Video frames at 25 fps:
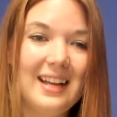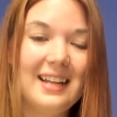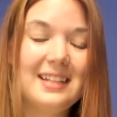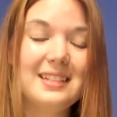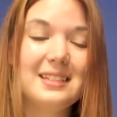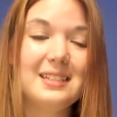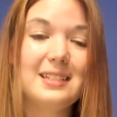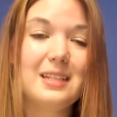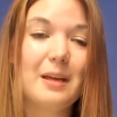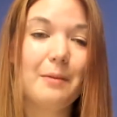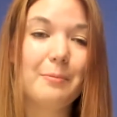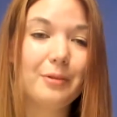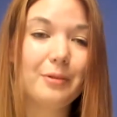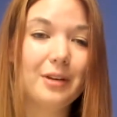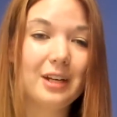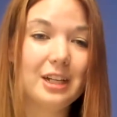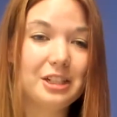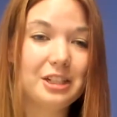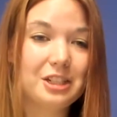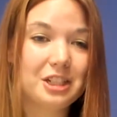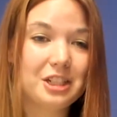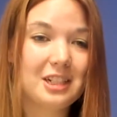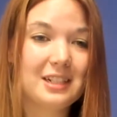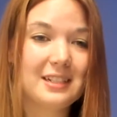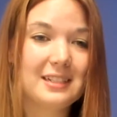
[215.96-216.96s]
And
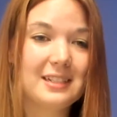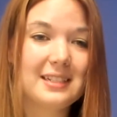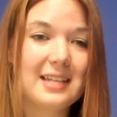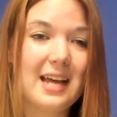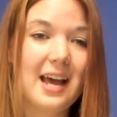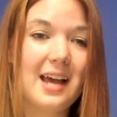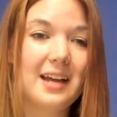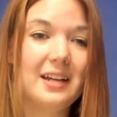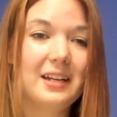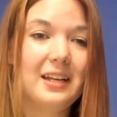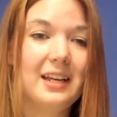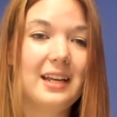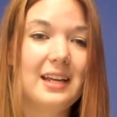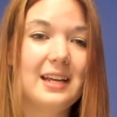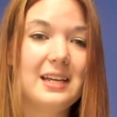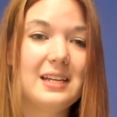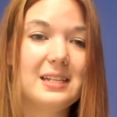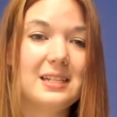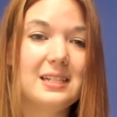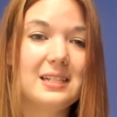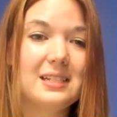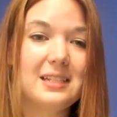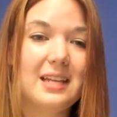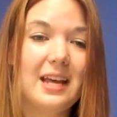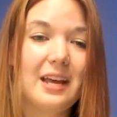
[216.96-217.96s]
separation anxiety
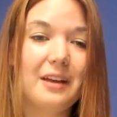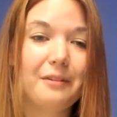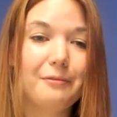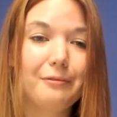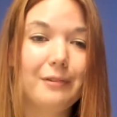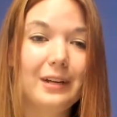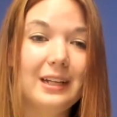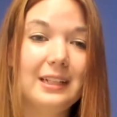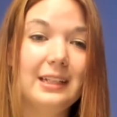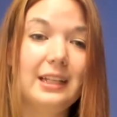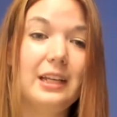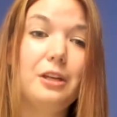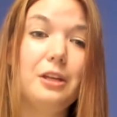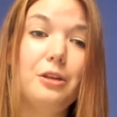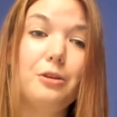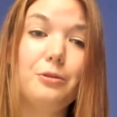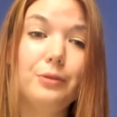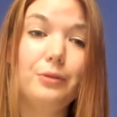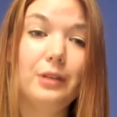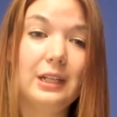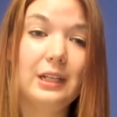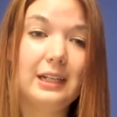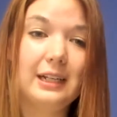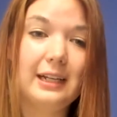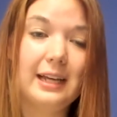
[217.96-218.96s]
is a really
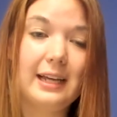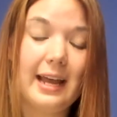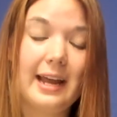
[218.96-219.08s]
unique